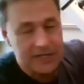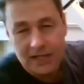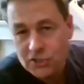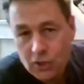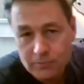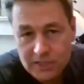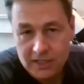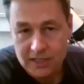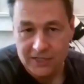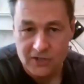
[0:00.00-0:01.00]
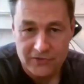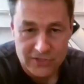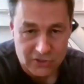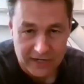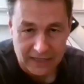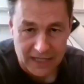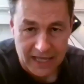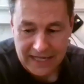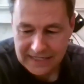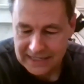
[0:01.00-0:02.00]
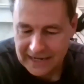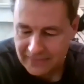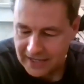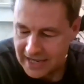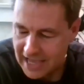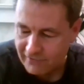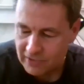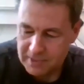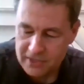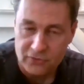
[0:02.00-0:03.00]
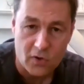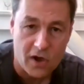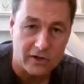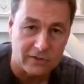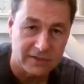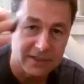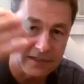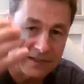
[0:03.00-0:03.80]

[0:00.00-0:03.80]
telescope to collect all this great light and then have it be throttled